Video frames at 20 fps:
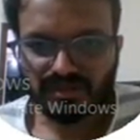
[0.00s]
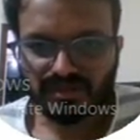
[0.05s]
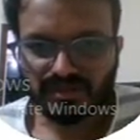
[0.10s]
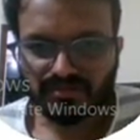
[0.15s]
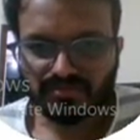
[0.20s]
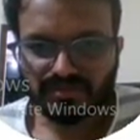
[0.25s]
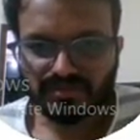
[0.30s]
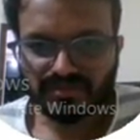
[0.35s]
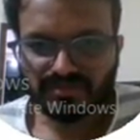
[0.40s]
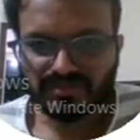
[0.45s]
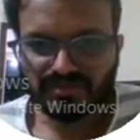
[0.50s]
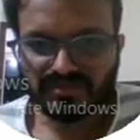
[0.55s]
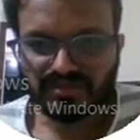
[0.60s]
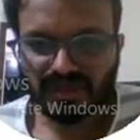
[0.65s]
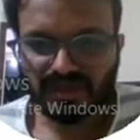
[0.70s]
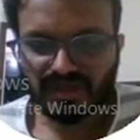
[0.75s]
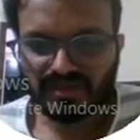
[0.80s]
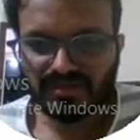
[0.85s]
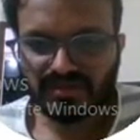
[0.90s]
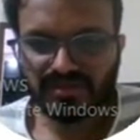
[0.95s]
business
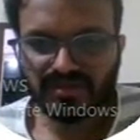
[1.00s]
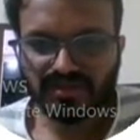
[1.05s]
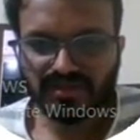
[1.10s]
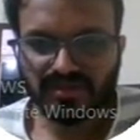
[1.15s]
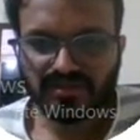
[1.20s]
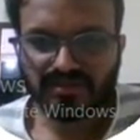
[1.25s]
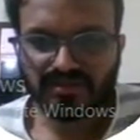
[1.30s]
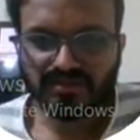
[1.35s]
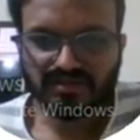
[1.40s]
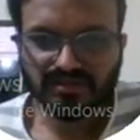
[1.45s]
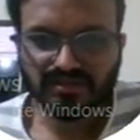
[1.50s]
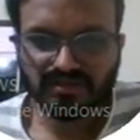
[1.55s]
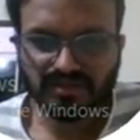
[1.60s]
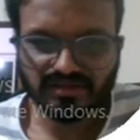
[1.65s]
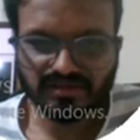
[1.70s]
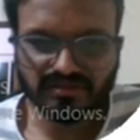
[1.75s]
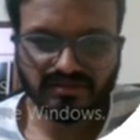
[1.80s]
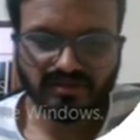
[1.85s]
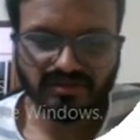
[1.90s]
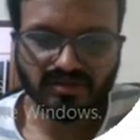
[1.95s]
category, let's
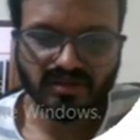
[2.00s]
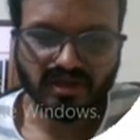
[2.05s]
say